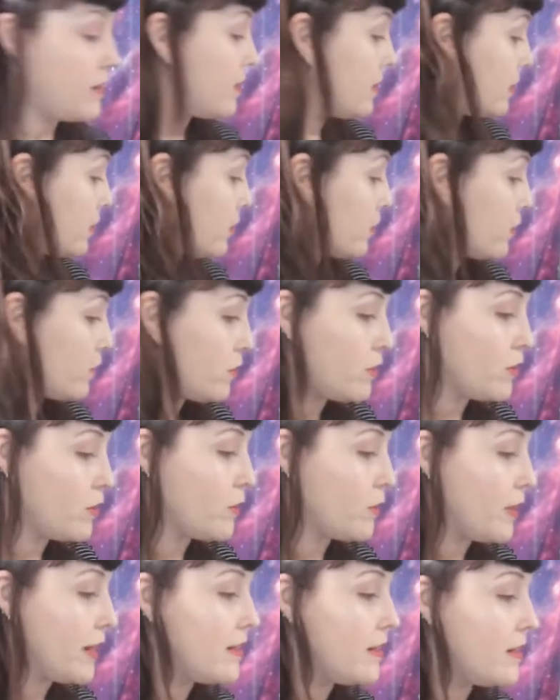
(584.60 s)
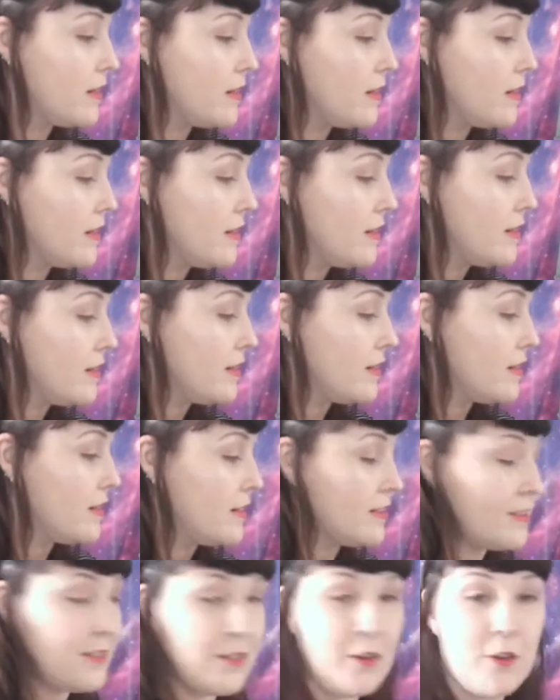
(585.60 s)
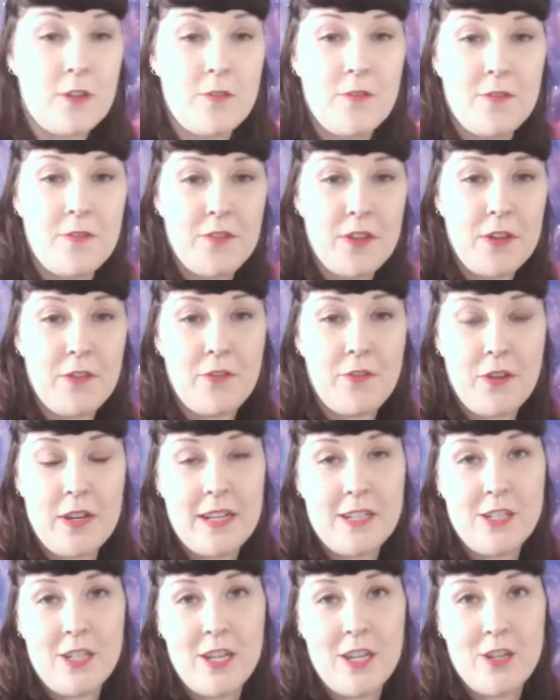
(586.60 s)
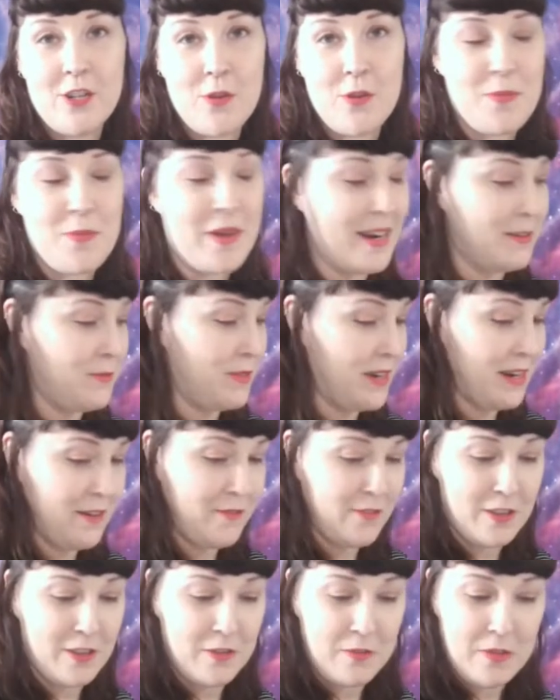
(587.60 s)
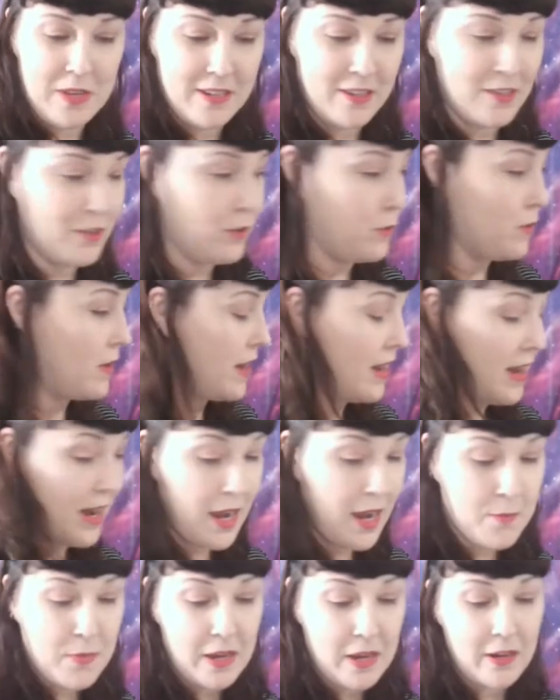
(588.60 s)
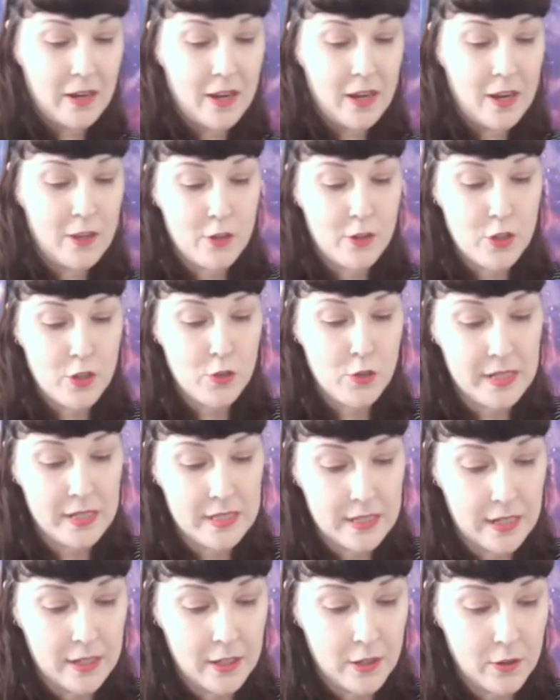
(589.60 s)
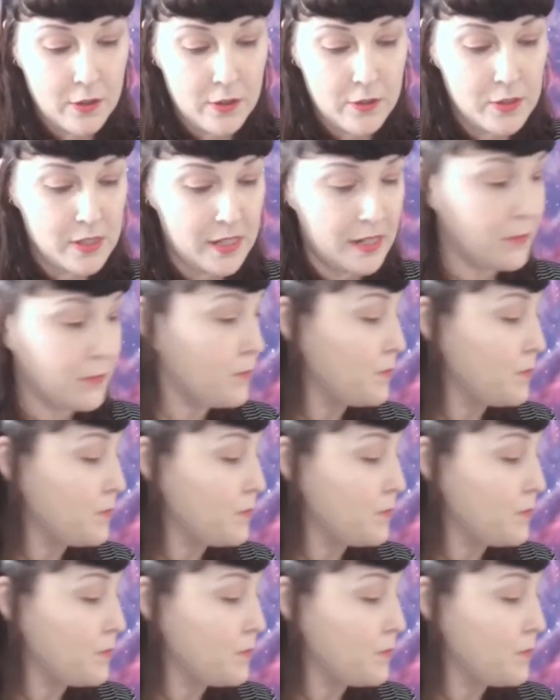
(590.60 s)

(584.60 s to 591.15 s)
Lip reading: you do it. So feel free to change your mind whenever you need to about a color choice that you're using.